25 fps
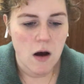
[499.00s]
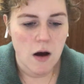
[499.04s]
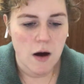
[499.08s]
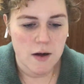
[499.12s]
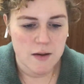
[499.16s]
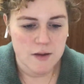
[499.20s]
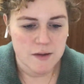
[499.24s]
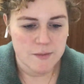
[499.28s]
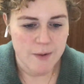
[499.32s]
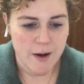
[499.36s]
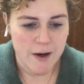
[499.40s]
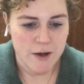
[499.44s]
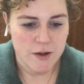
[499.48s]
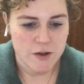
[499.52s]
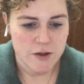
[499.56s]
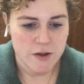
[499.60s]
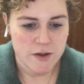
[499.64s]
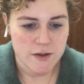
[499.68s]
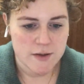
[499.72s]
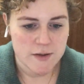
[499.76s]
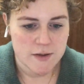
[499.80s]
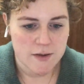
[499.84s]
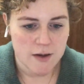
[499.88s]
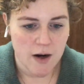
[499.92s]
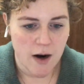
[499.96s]
A
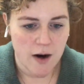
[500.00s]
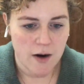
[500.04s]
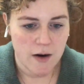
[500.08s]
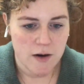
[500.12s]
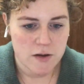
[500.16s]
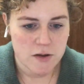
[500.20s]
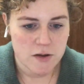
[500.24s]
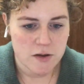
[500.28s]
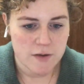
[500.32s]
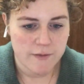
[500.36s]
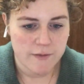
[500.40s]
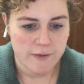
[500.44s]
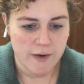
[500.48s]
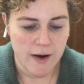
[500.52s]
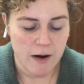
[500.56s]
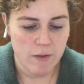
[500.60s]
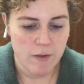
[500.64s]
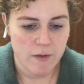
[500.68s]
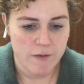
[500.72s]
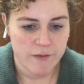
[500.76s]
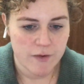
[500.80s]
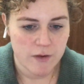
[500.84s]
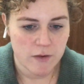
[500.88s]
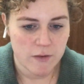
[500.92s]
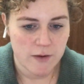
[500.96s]
spacious, stylish,
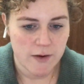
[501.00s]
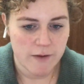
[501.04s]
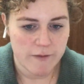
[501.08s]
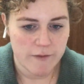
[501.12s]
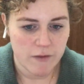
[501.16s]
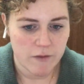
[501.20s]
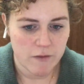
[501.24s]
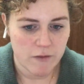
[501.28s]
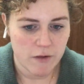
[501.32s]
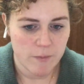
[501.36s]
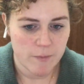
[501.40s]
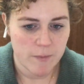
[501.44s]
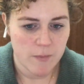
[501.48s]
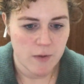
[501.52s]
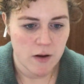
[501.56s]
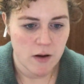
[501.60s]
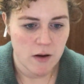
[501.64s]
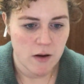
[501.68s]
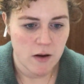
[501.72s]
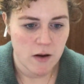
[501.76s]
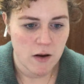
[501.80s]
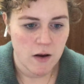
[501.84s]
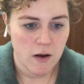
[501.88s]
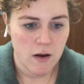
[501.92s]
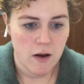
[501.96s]
flower-filled living room.
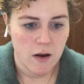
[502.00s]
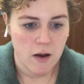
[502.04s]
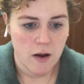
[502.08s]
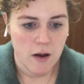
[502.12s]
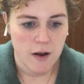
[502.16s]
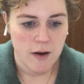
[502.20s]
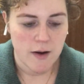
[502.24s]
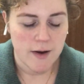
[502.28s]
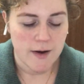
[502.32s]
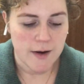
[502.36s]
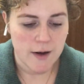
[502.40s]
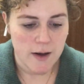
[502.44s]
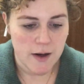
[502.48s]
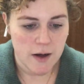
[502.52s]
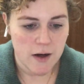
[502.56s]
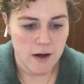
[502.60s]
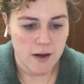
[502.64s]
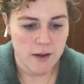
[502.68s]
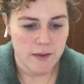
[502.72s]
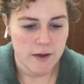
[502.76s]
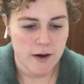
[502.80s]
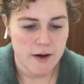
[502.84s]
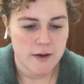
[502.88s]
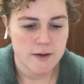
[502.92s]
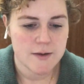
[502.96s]

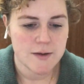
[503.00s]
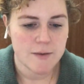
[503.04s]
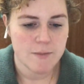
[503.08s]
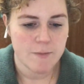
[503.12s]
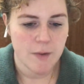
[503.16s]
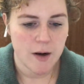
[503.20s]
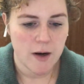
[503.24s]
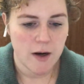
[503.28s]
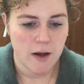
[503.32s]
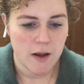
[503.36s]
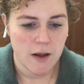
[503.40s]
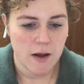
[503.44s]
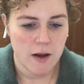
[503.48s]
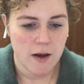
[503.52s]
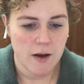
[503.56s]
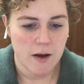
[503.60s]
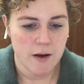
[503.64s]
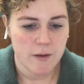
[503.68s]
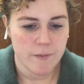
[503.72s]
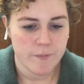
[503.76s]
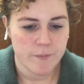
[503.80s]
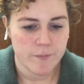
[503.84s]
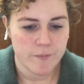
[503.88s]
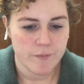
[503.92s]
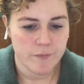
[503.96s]
Clearly there's some money
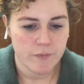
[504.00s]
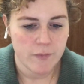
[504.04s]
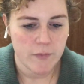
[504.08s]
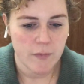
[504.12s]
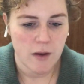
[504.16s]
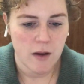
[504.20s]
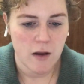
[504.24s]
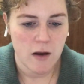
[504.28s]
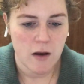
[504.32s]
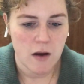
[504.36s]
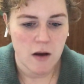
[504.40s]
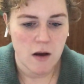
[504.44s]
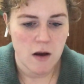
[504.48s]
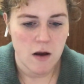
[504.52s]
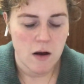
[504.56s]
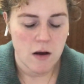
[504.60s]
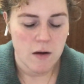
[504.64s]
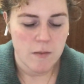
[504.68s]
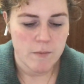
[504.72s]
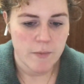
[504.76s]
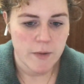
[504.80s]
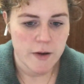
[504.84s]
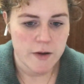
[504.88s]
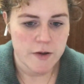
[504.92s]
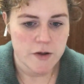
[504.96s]
here.
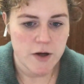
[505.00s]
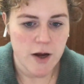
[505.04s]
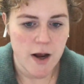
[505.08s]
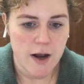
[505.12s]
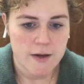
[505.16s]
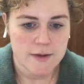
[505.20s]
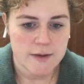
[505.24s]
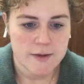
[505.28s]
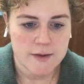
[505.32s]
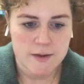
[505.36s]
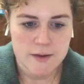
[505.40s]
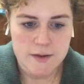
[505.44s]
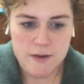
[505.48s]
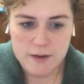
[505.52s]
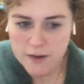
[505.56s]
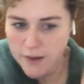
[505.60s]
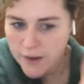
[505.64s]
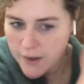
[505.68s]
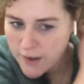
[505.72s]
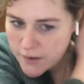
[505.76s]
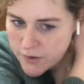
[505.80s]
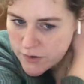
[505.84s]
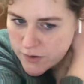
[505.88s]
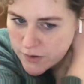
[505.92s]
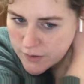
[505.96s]
Midge heads into the
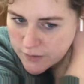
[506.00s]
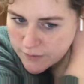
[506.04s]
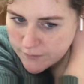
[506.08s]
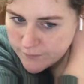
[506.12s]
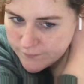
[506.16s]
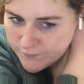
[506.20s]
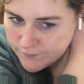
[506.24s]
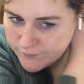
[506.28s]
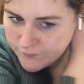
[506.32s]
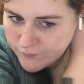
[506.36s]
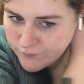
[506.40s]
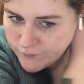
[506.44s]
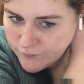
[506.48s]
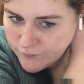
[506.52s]
kitchen.